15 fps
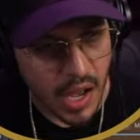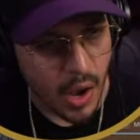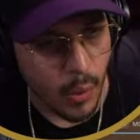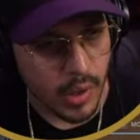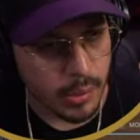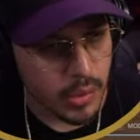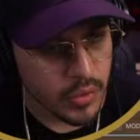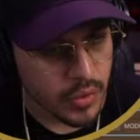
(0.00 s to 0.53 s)

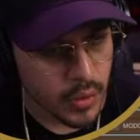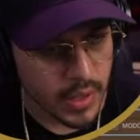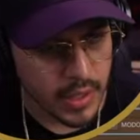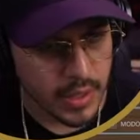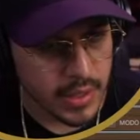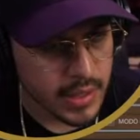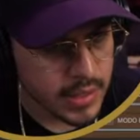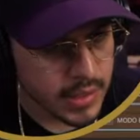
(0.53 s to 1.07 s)
want to move
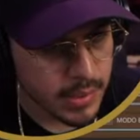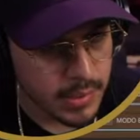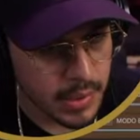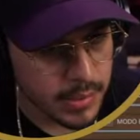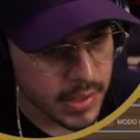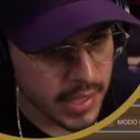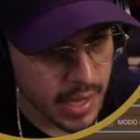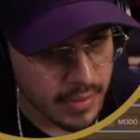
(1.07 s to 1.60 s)
quickly, and
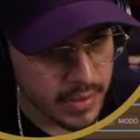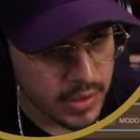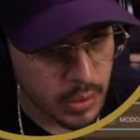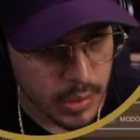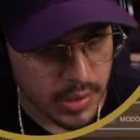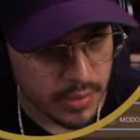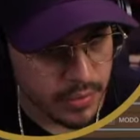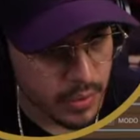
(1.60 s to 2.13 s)
sometimes like having so
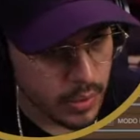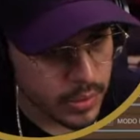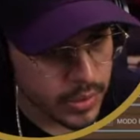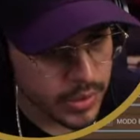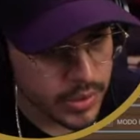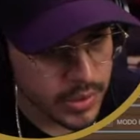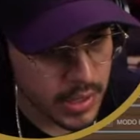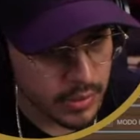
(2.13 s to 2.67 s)
many
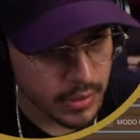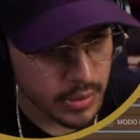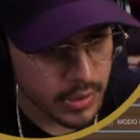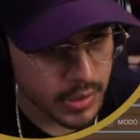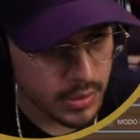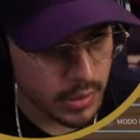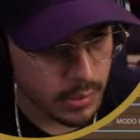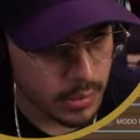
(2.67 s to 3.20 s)
folders.
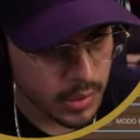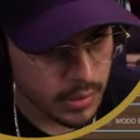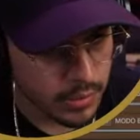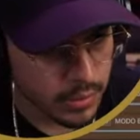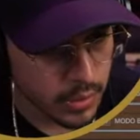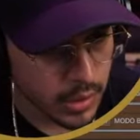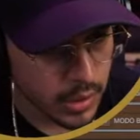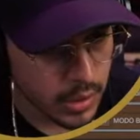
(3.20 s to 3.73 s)
Soundtoys is what I'm looking
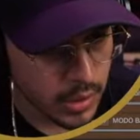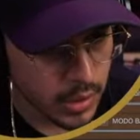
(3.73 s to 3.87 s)
for.